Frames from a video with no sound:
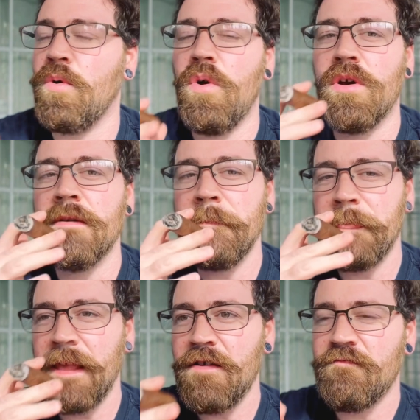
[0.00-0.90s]
Or
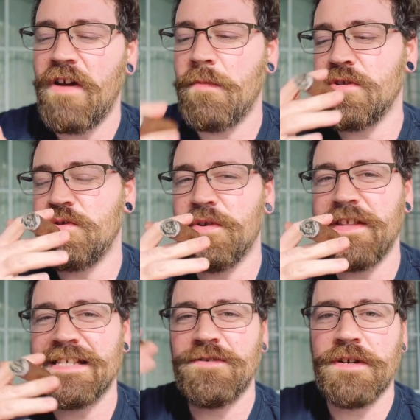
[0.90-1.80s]
right when they're doing
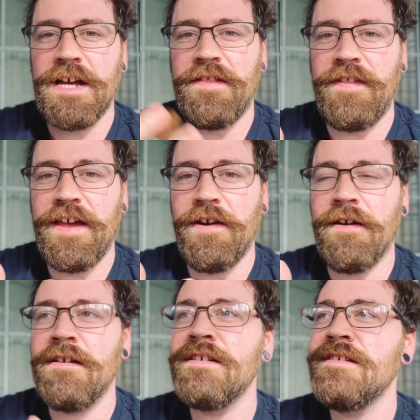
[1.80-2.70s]
this, they'll cut
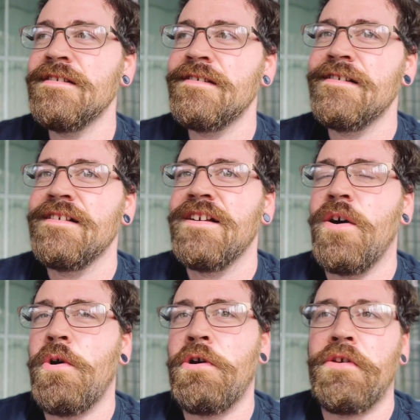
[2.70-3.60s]
there,
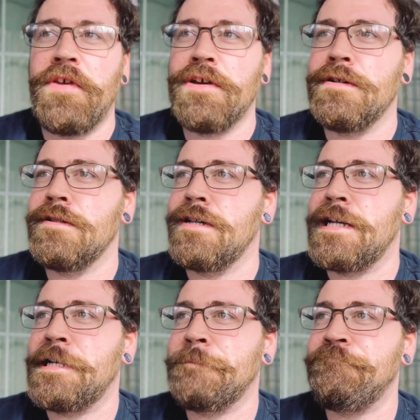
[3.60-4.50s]
or they'll
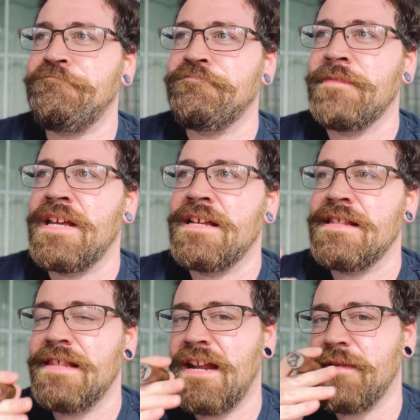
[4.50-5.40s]

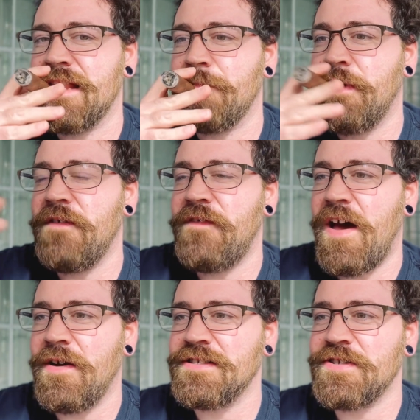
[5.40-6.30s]
let them get the puff
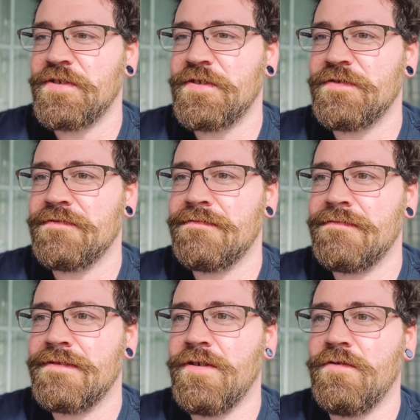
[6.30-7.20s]
out and start their,
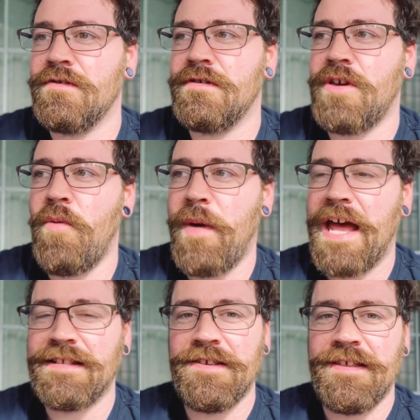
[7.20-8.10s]
they'll go
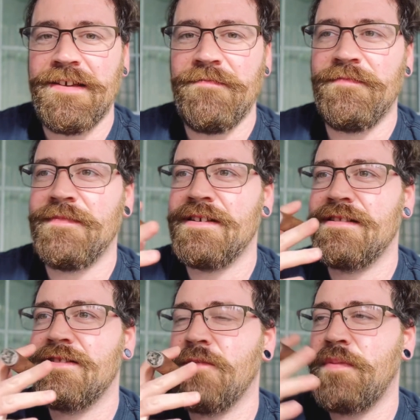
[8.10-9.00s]
back to them,
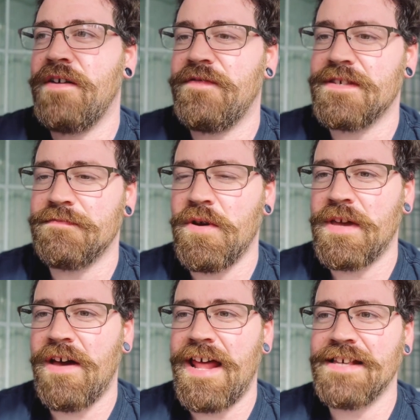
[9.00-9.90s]
they'll puff the
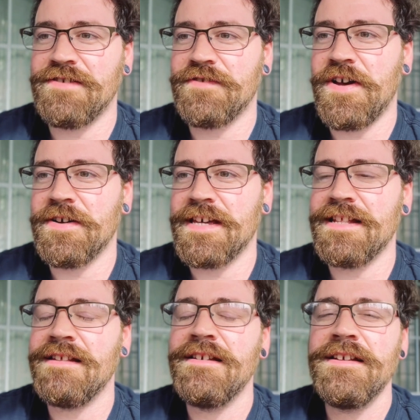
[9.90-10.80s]
smoke out as they're talking.